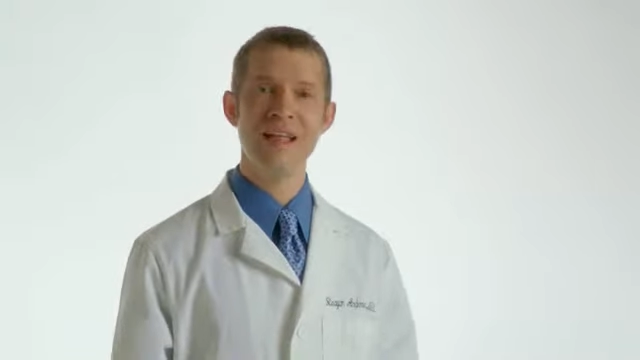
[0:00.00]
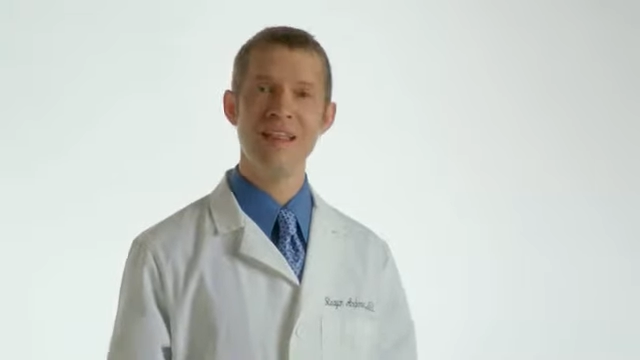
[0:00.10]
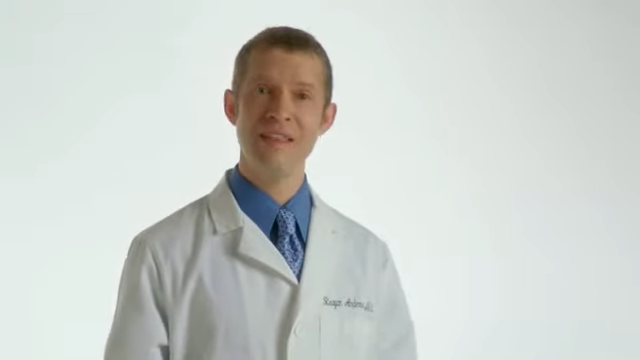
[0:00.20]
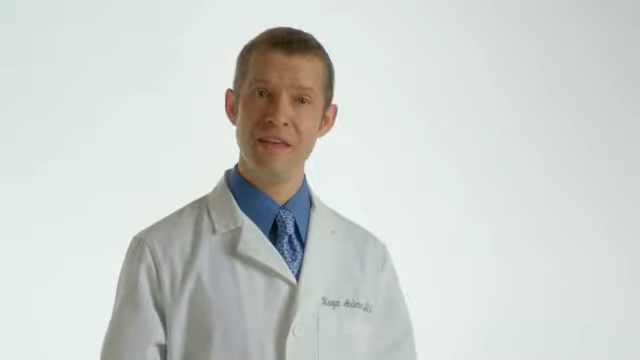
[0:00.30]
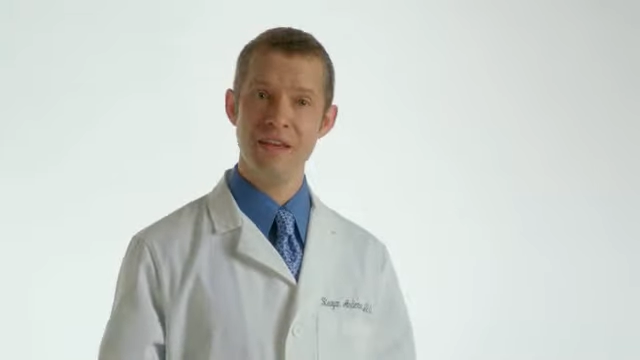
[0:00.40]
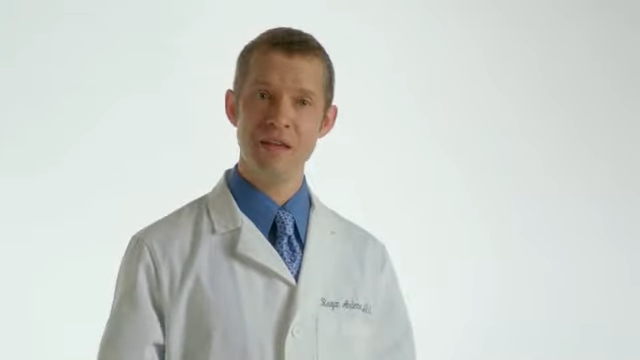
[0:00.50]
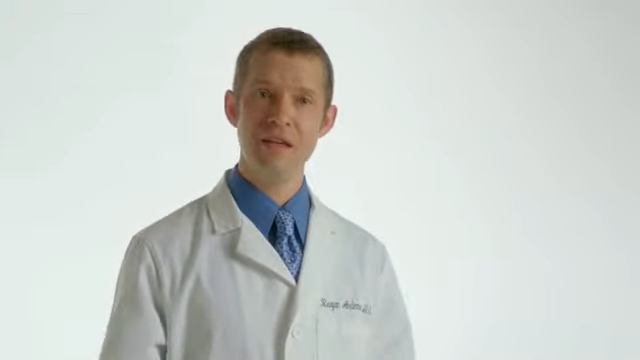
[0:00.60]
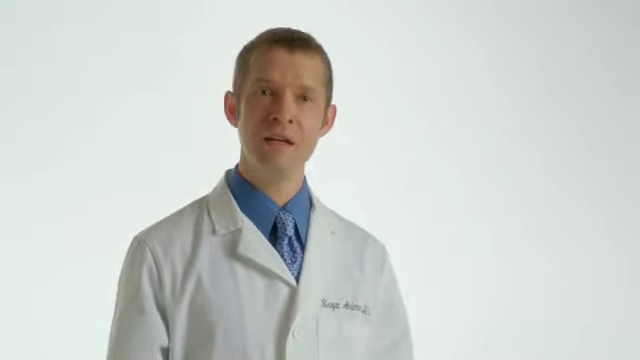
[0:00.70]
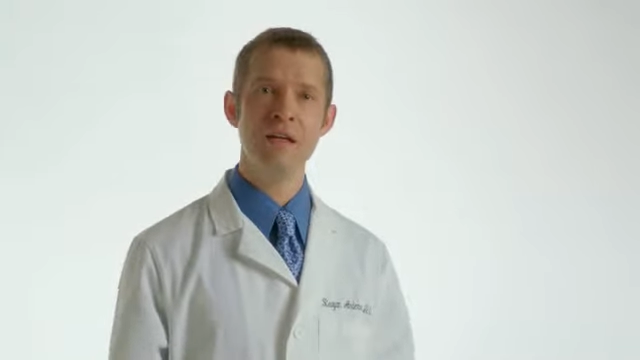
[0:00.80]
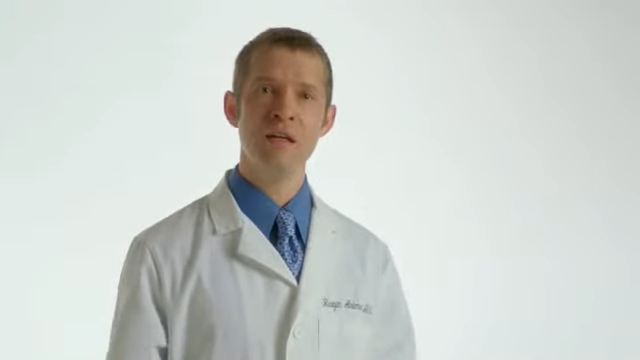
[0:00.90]

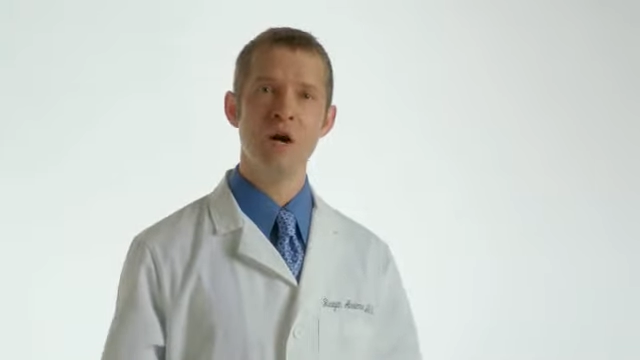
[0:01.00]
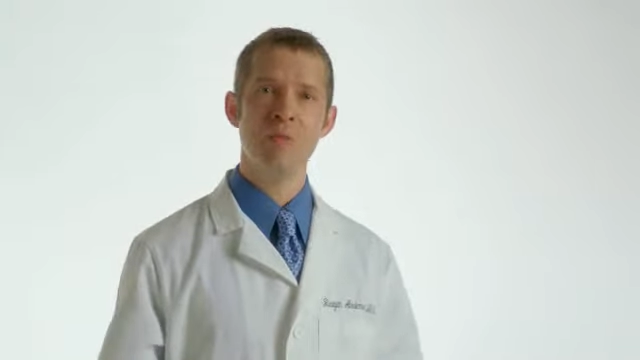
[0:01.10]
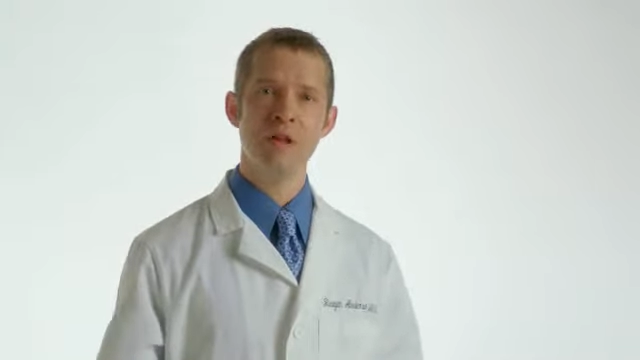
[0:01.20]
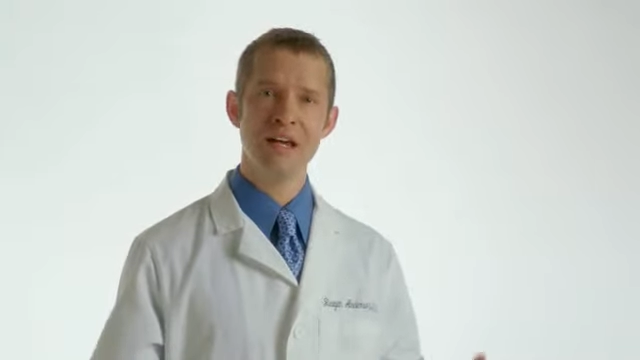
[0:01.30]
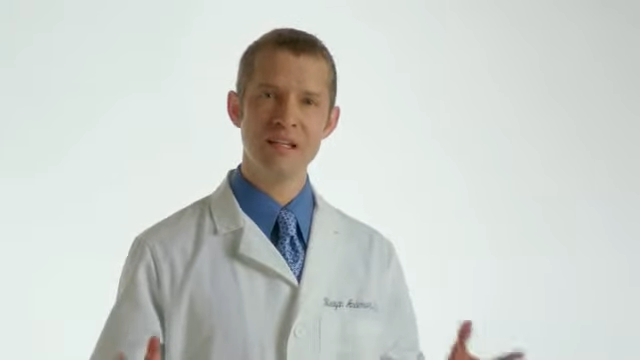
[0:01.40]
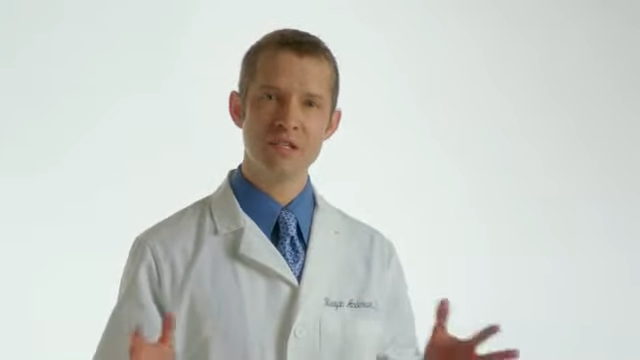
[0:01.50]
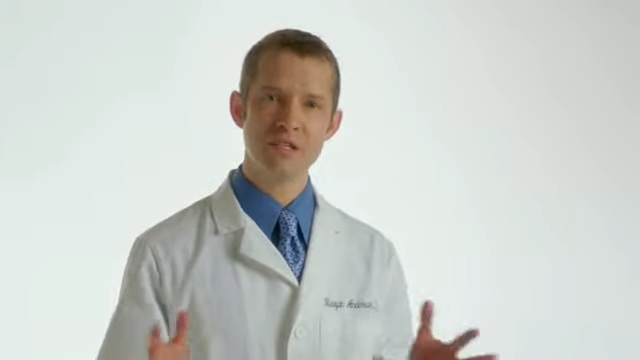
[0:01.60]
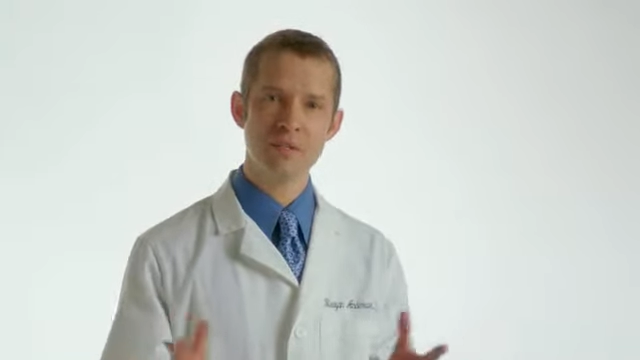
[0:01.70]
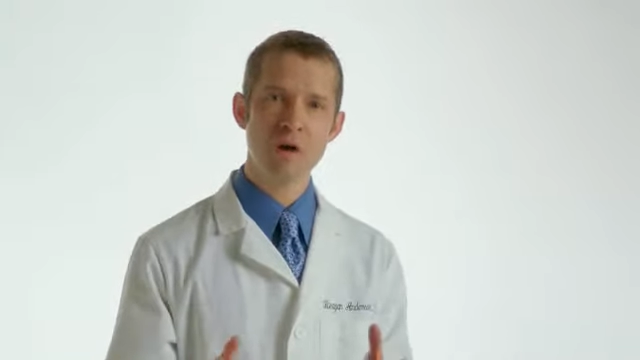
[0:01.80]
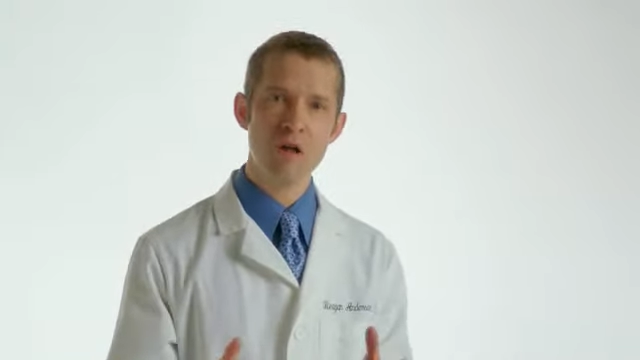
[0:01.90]
Then apply a
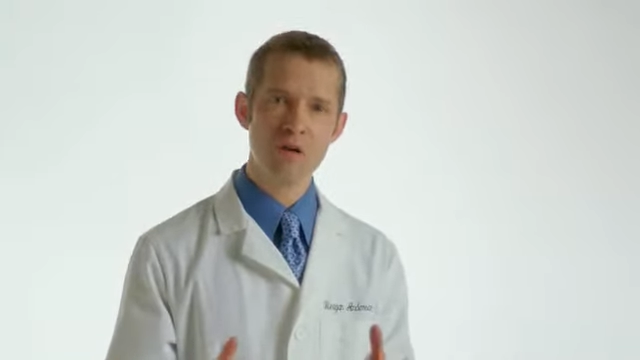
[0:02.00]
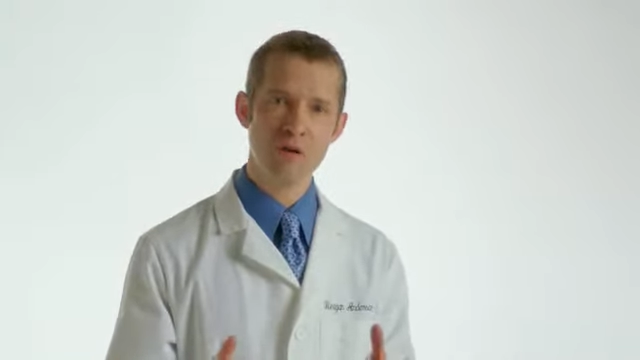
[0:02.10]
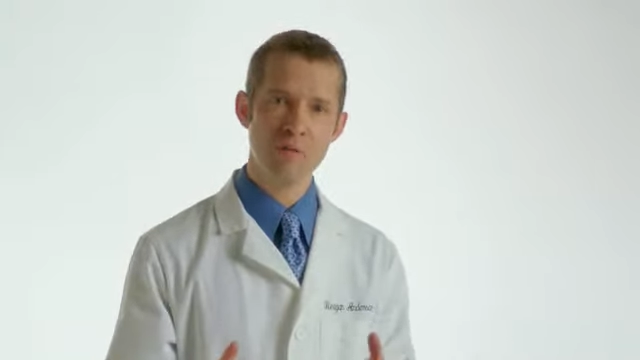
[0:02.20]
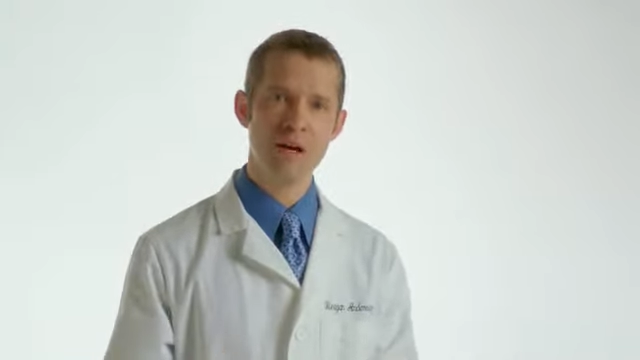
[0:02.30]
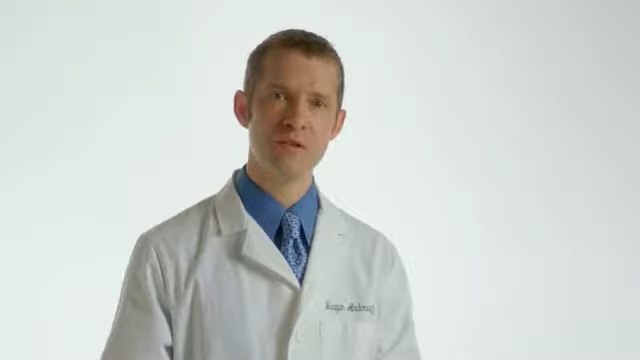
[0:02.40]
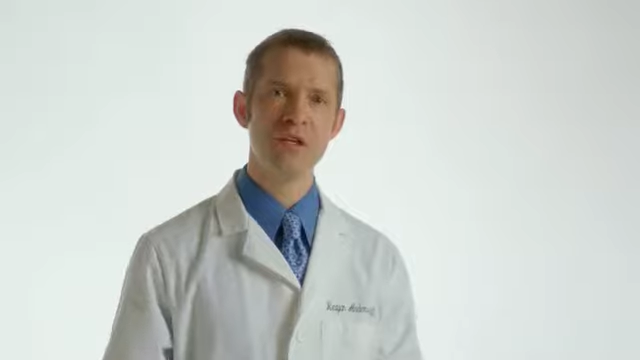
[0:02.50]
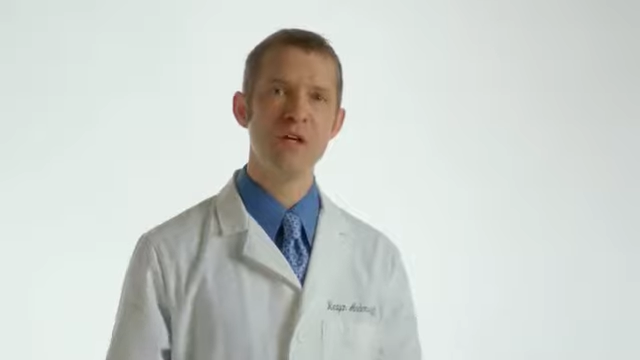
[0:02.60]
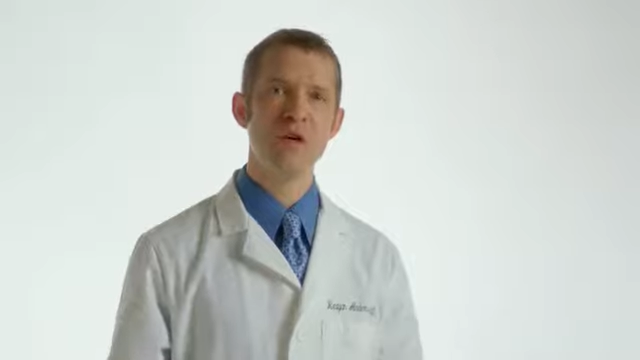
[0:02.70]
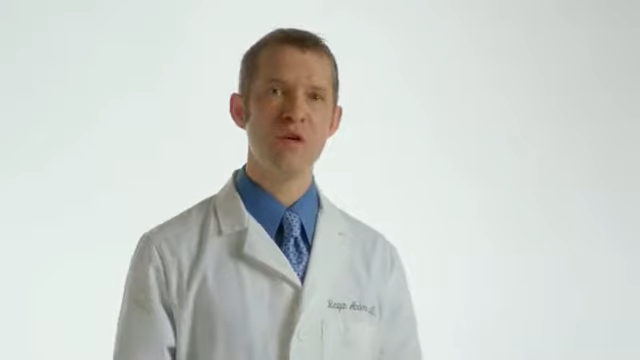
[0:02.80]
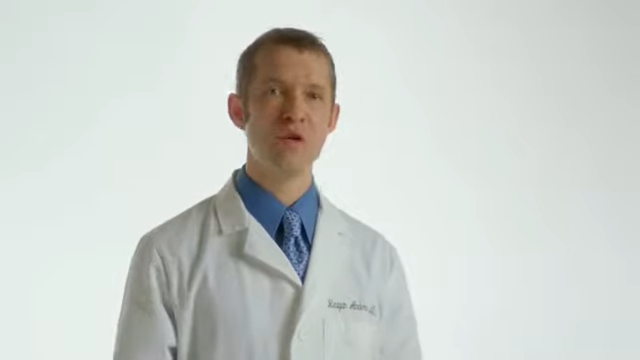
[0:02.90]
smaller amount
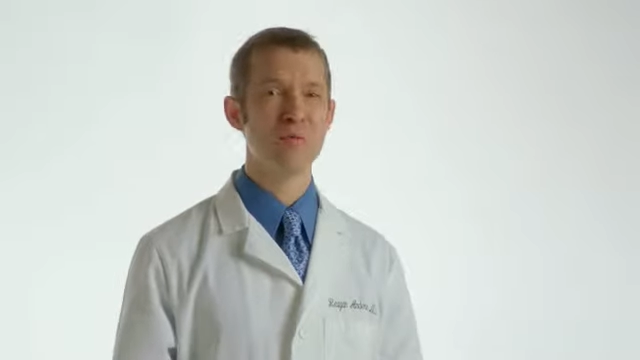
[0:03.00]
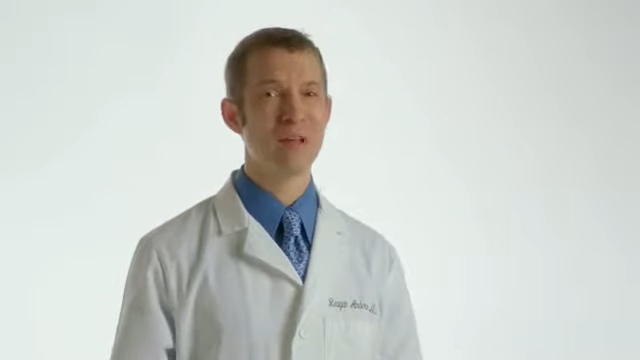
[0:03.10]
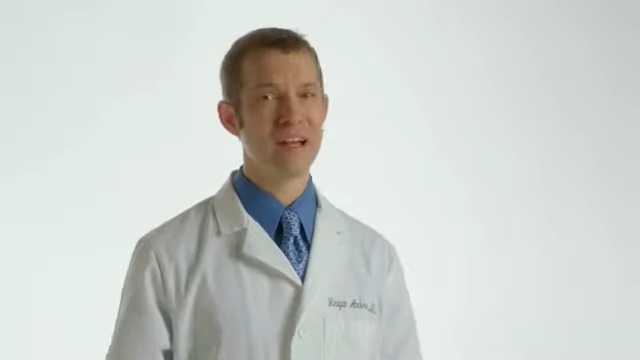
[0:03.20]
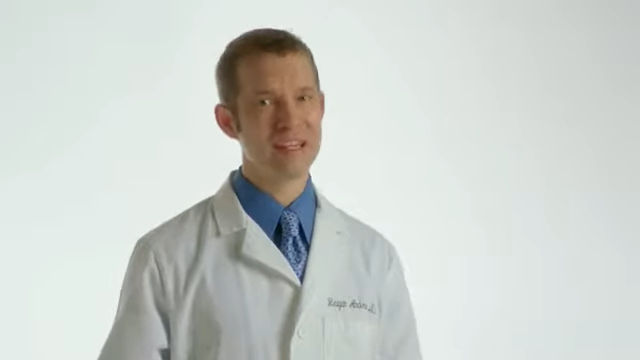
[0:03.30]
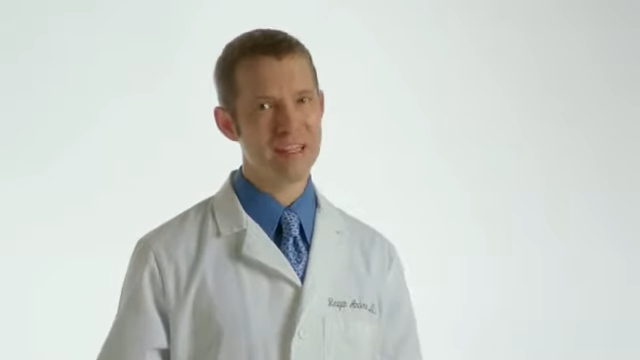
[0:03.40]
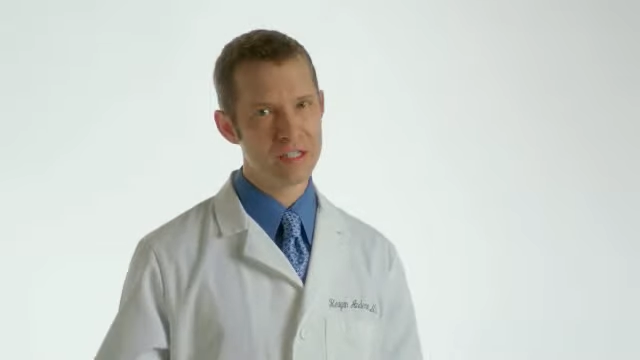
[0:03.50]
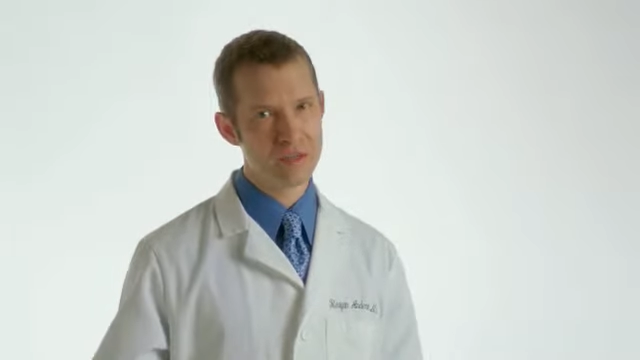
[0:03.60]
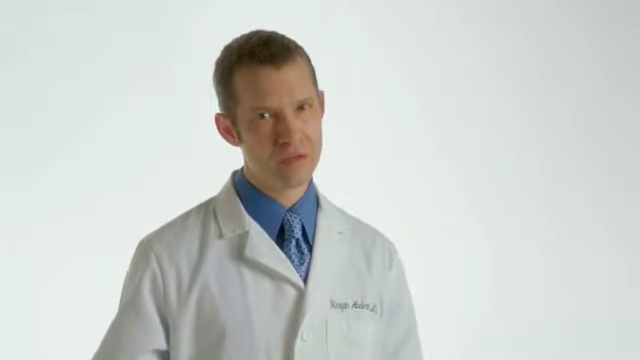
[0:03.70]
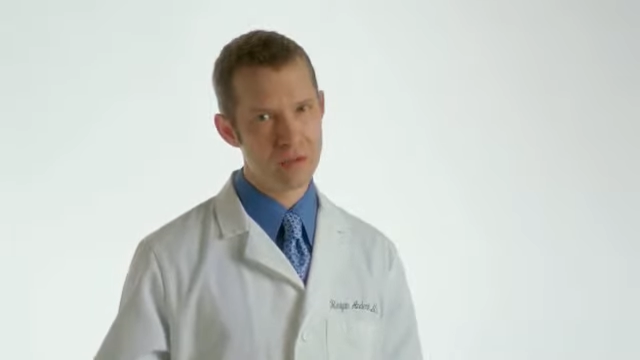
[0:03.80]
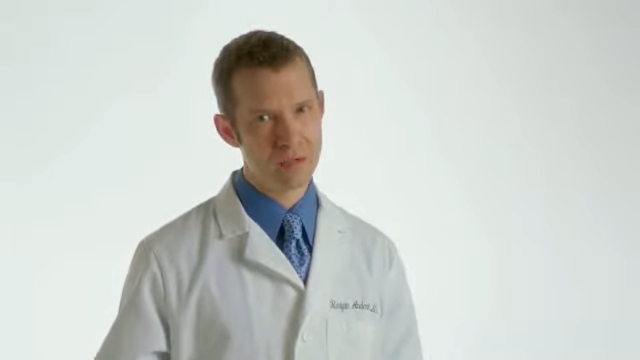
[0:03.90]
or apply it less
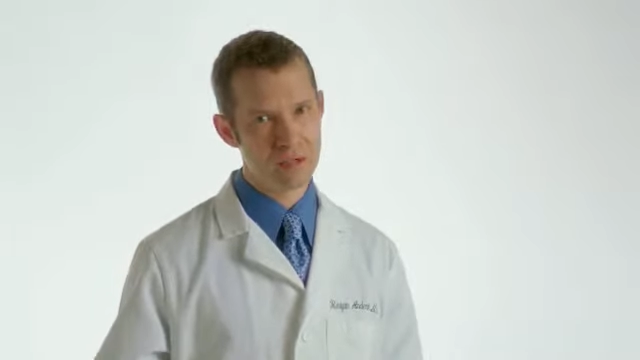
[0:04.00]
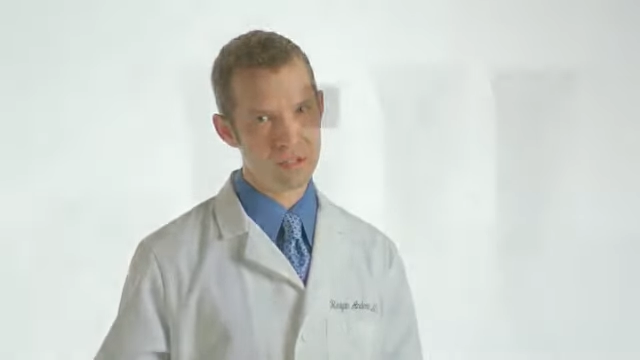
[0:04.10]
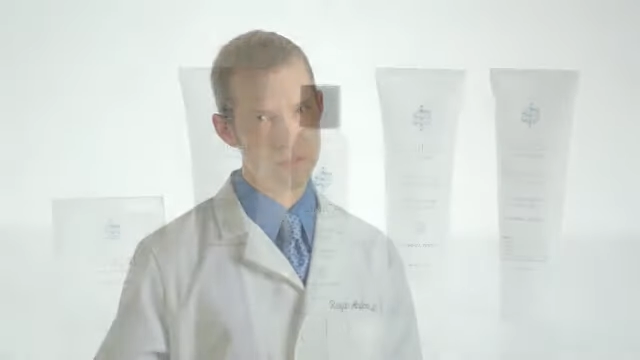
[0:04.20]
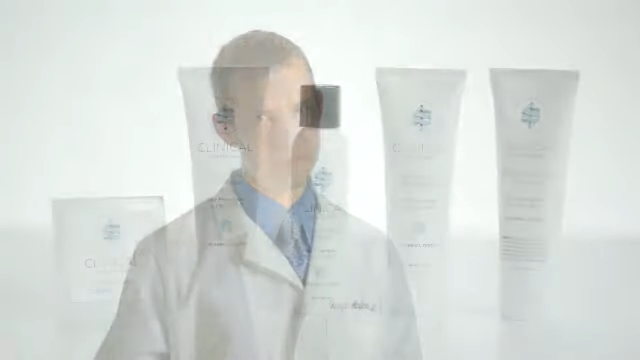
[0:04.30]
frequently.